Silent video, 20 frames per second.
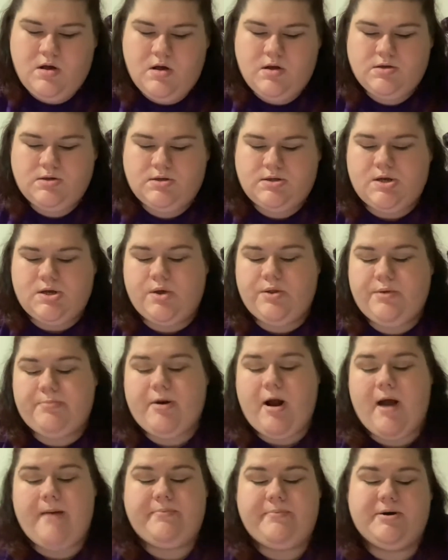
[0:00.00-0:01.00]
So the
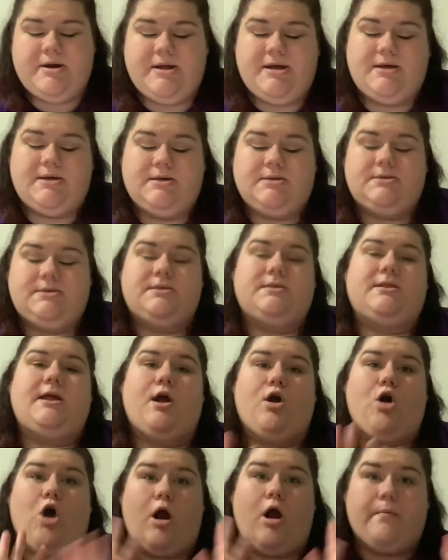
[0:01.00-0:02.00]
properties, there
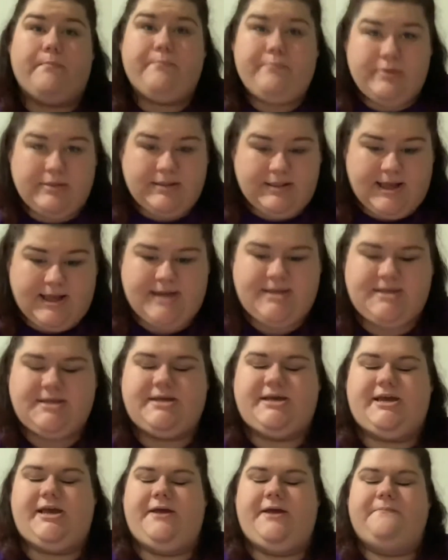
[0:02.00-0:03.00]
are
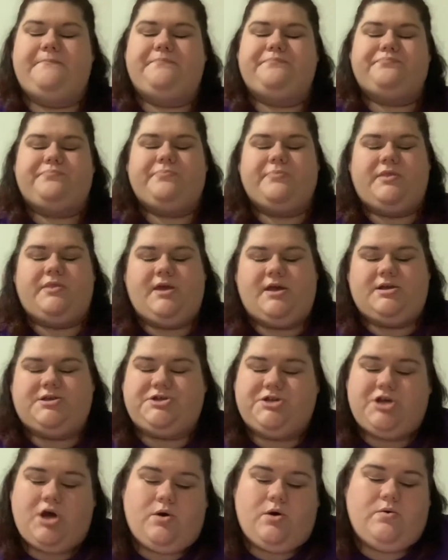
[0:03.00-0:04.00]
plenty. The
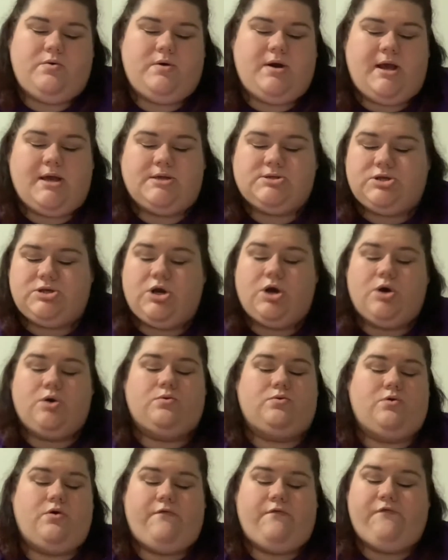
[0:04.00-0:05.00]
stone is
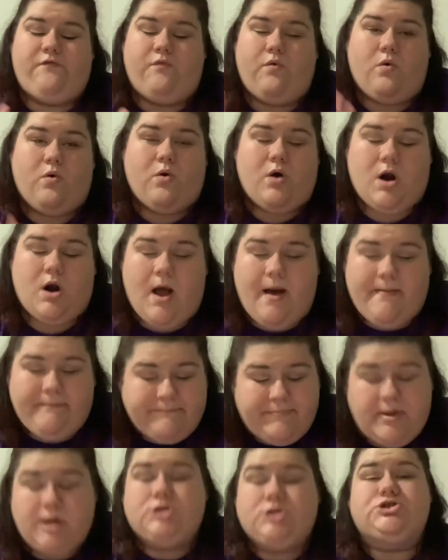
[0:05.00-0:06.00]
known for a
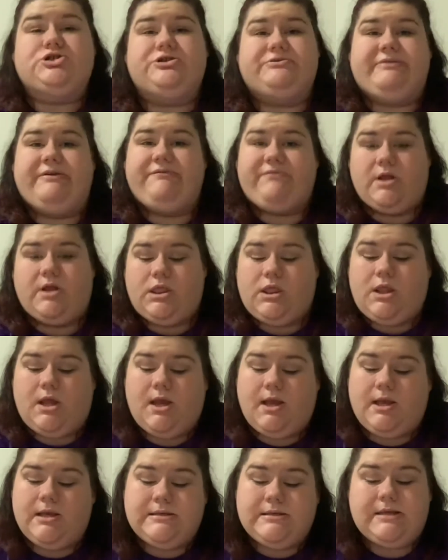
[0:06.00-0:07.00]
bunch of different
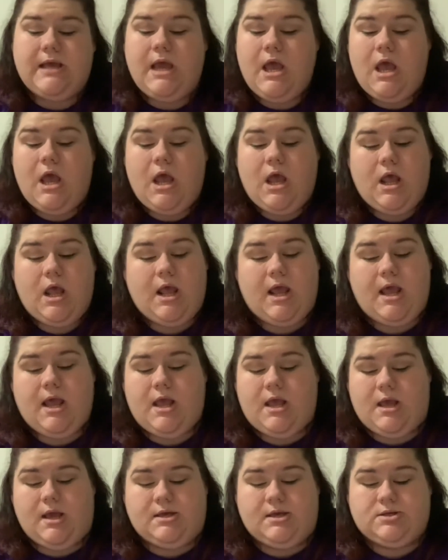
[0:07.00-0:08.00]
things. It
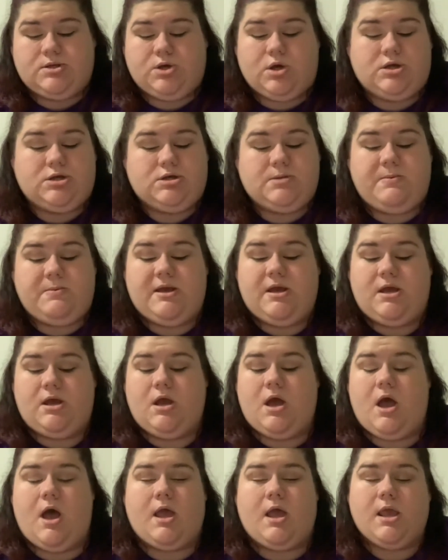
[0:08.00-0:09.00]
is good to be
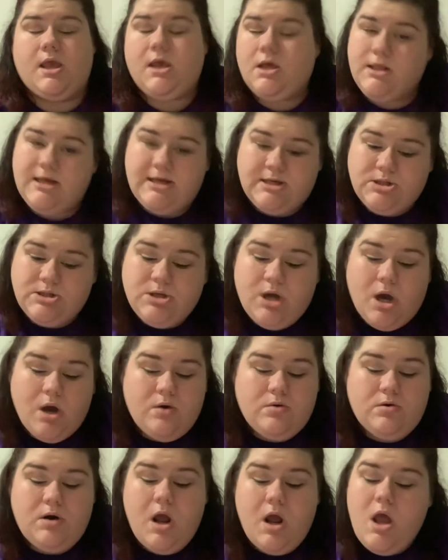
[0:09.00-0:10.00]
a healing
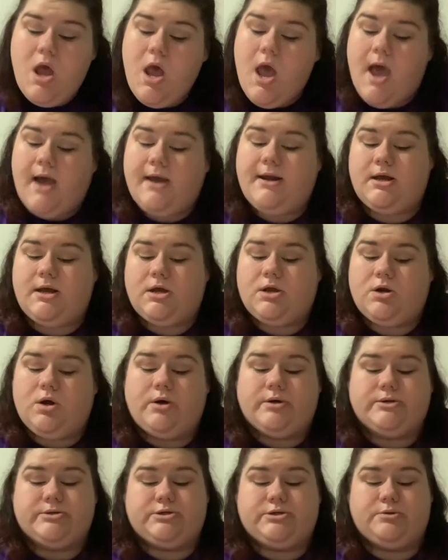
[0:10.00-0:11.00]
stone, and it can
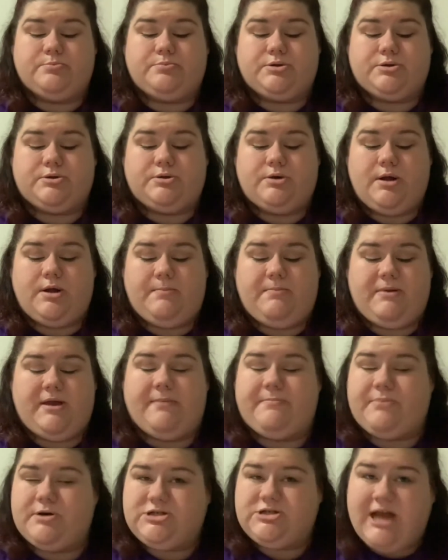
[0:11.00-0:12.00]
also be a
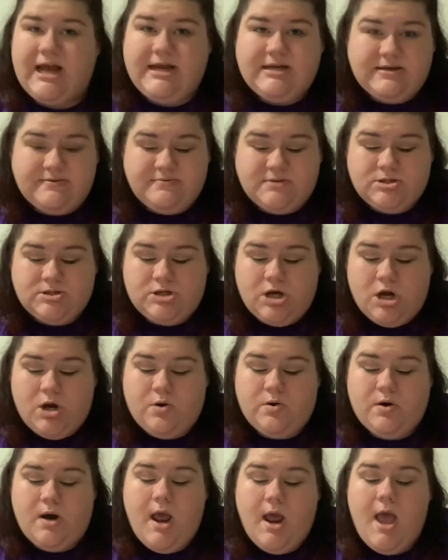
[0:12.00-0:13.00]
protective
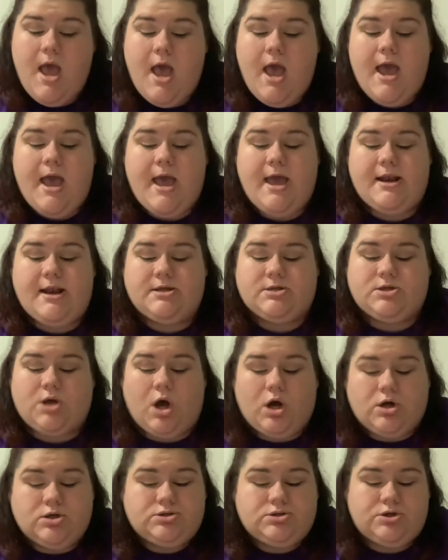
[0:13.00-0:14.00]
stone. It is
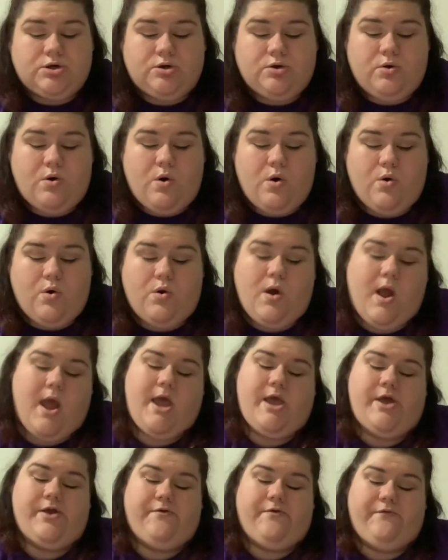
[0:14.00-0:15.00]
also
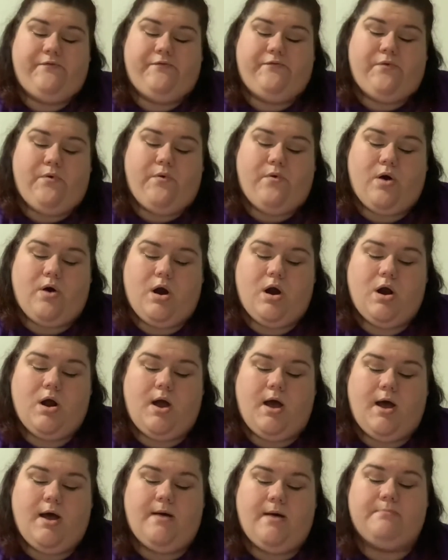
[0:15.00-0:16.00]
great for
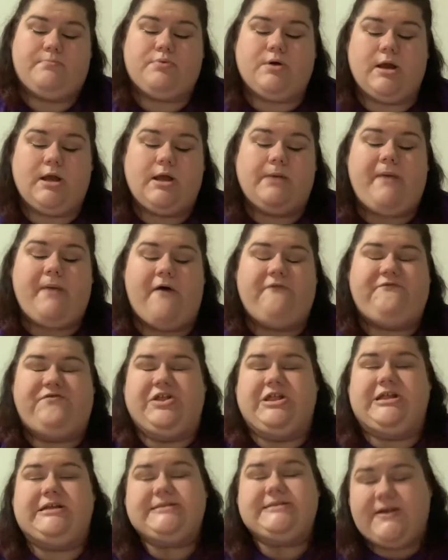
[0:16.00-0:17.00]
bringing about
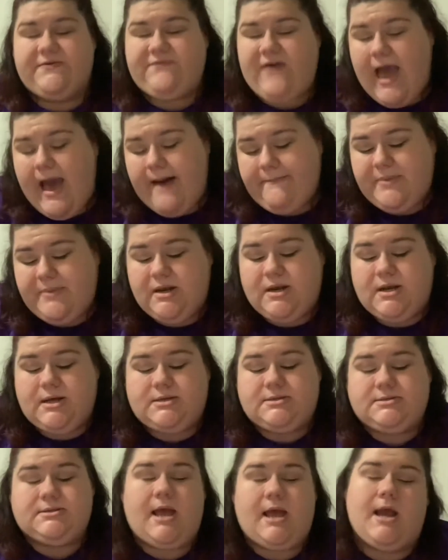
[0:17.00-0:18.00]
feelings of
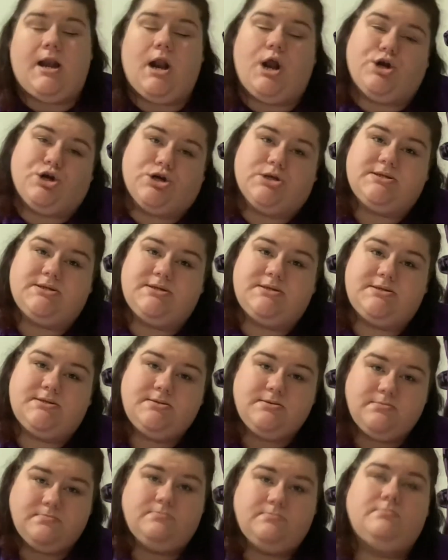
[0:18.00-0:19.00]
happiness and
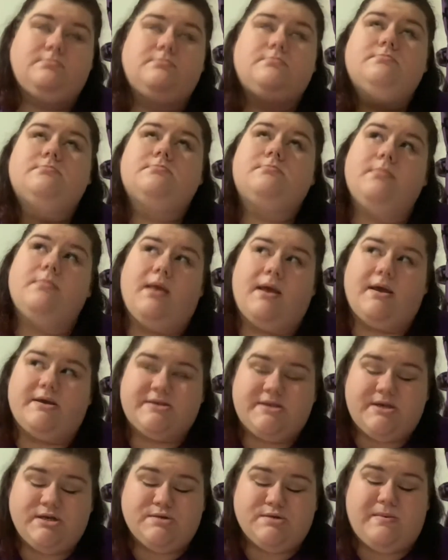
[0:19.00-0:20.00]

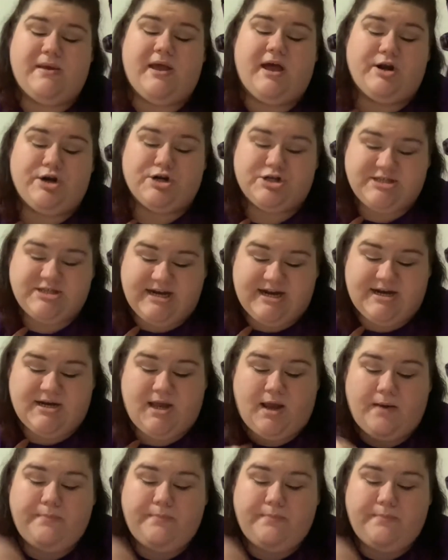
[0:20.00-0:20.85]
understanding.